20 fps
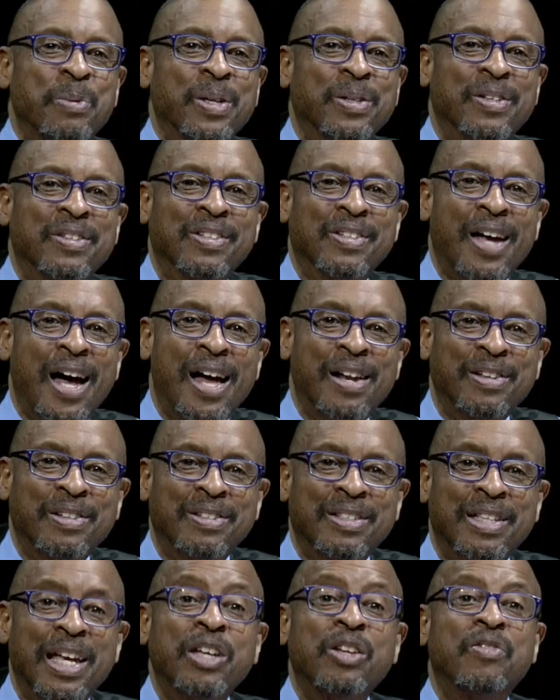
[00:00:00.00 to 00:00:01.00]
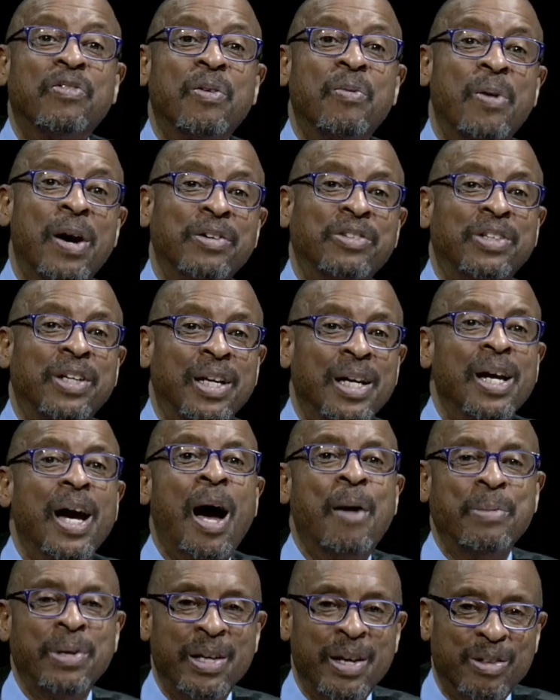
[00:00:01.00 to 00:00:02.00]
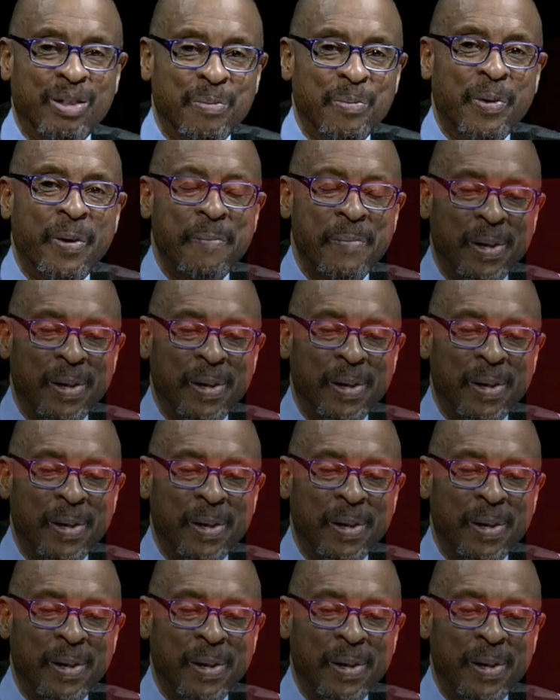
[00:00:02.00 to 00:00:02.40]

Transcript: me on The Scholars. Thank you for watching. I'm E. Ethelbert